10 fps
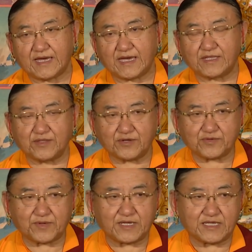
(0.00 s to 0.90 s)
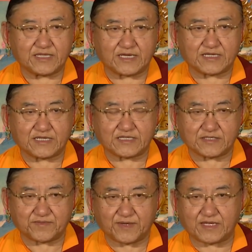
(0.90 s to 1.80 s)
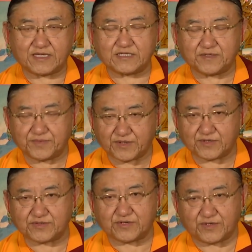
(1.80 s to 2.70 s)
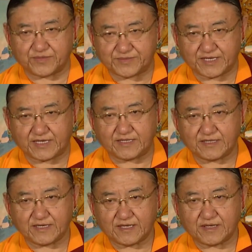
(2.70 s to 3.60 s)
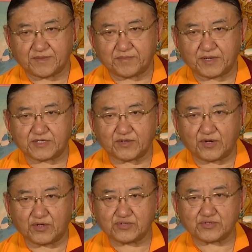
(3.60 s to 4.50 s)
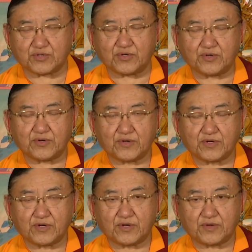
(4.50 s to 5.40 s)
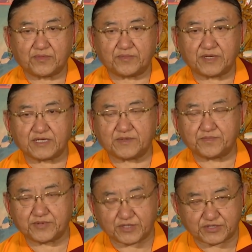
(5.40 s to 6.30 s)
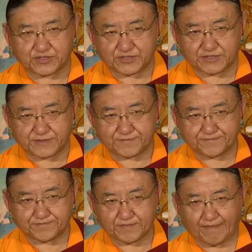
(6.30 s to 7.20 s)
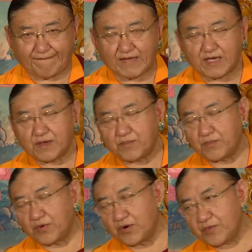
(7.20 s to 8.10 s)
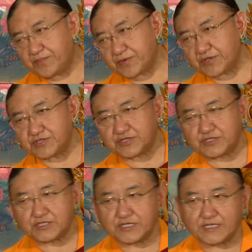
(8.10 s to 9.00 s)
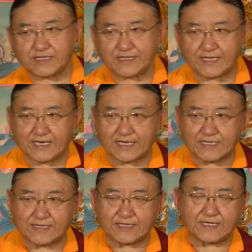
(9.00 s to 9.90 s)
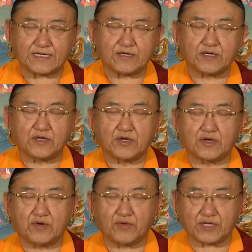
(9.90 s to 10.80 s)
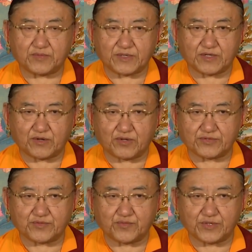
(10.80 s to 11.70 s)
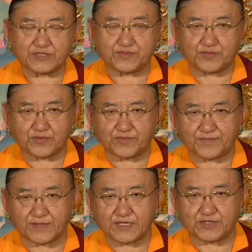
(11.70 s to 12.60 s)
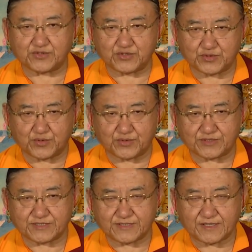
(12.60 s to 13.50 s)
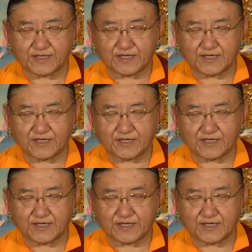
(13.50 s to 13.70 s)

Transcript: And not only that it is very difficult to obtain, but also very precious, more precious than what we call the wish-fulfilling jewels.